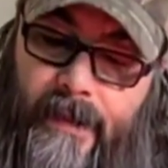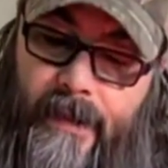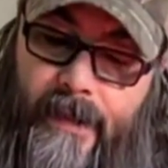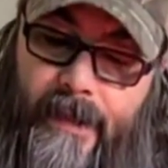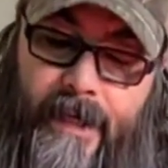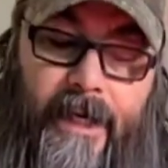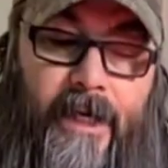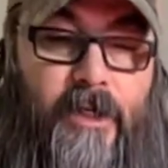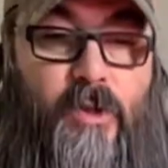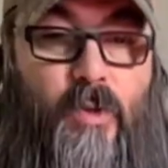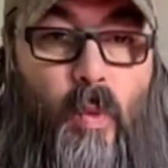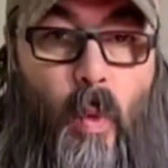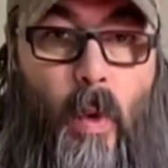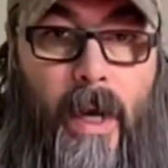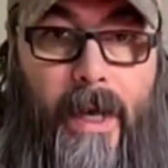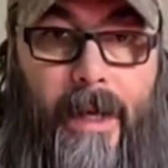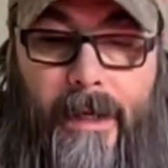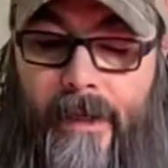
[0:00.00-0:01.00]
it gets
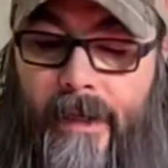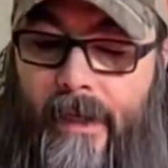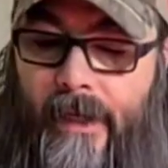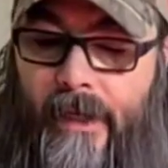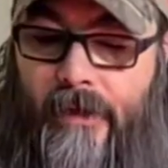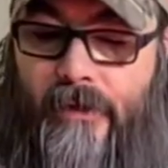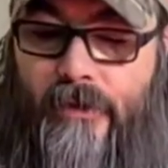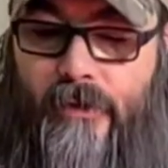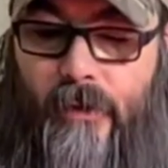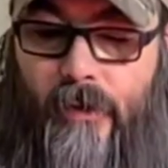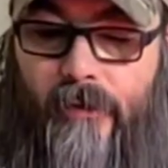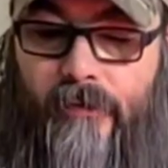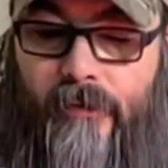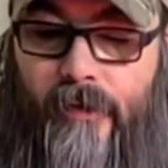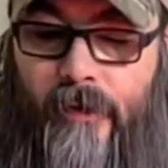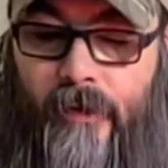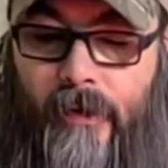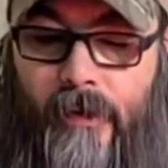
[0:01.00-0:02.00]
wet. So
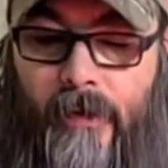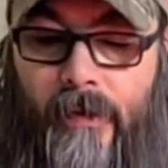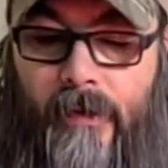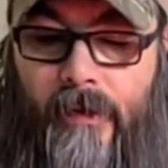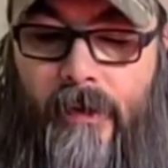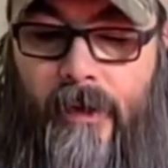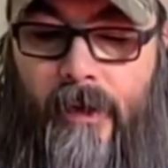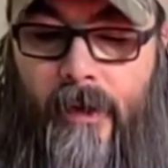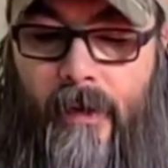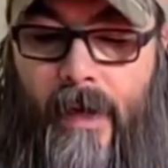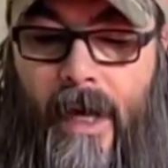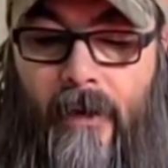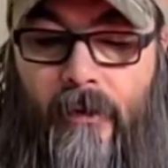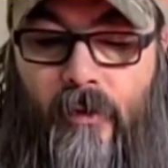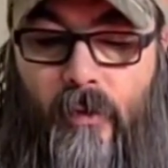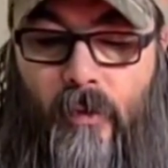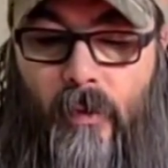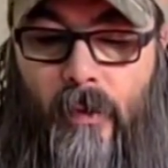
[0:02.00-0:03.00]
if you're,
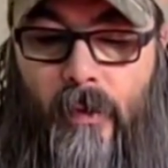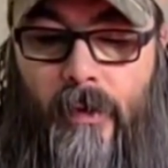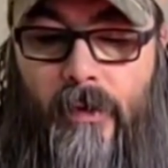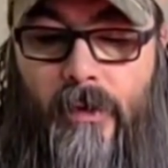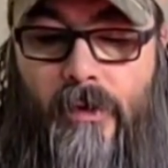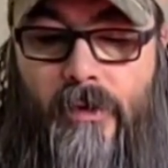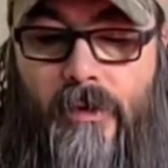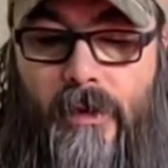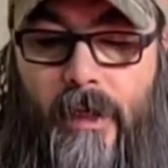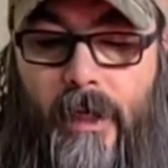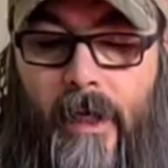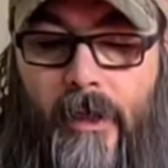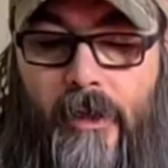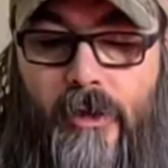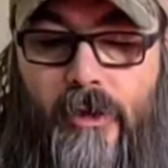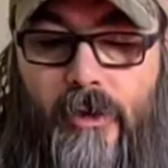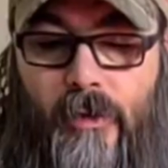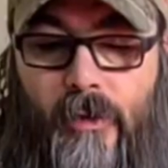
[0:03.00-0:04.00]
outdoors
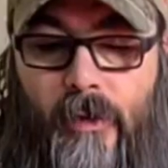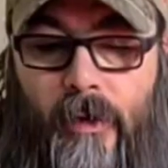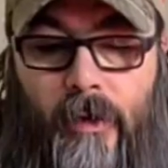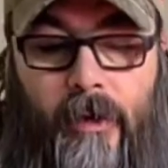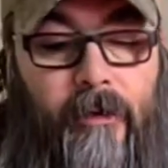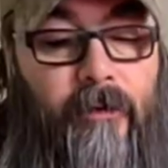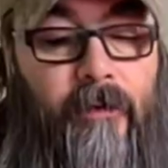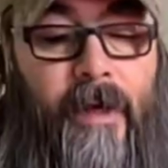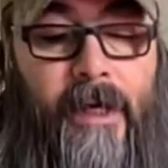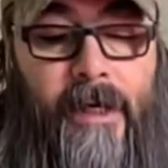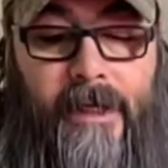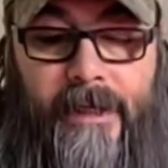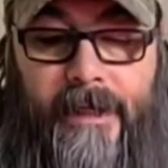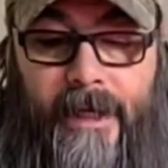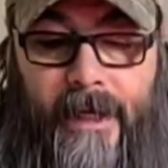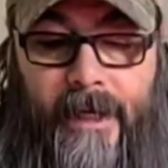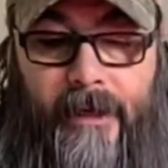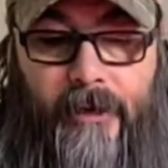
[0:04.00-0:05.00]
shooting on a rainy
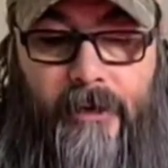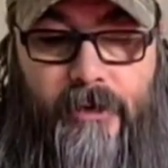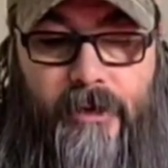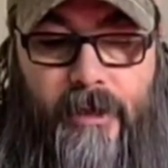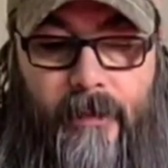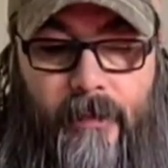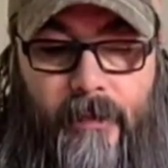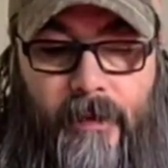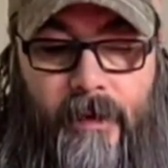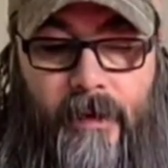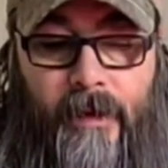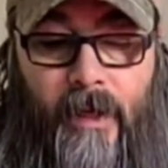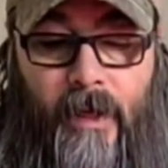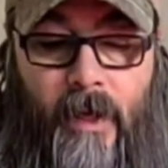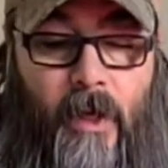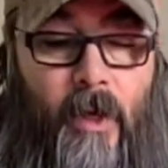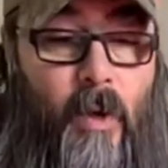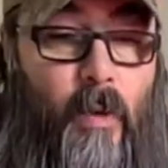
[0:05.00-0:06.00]
day or something,
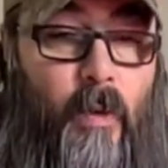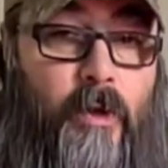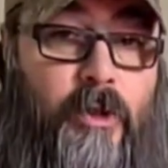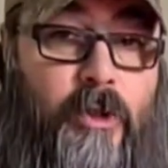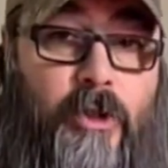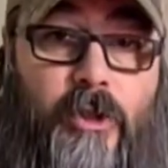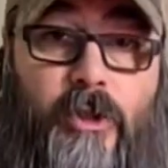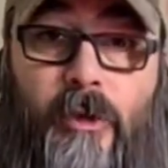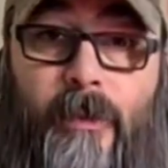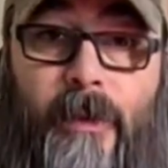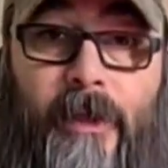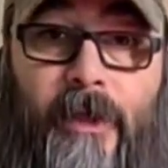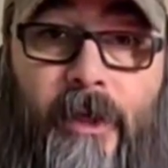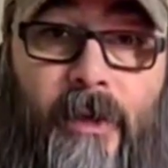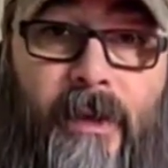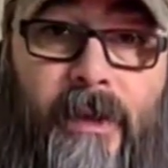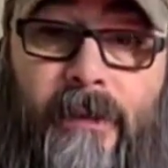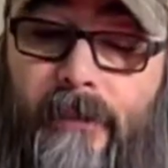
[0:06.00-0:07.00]
which you should be
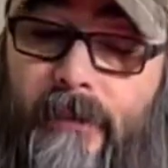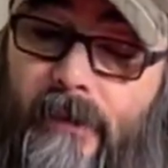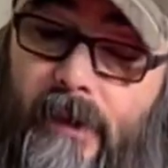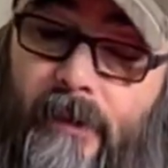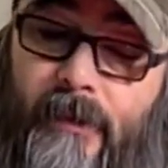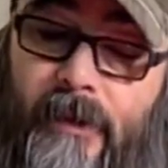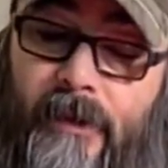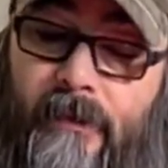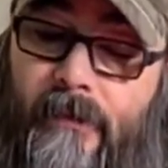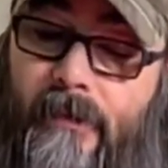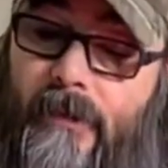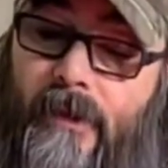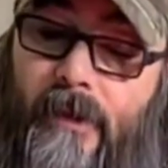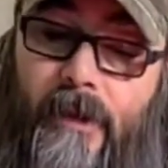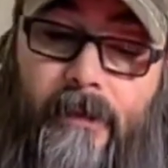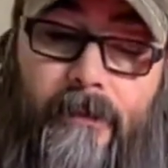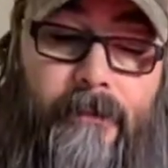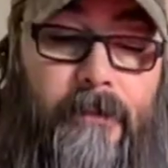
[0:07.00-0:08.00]
doing. I mean,
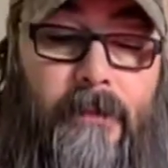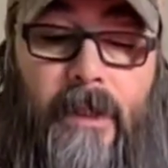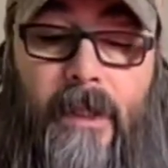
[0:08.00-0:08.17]
you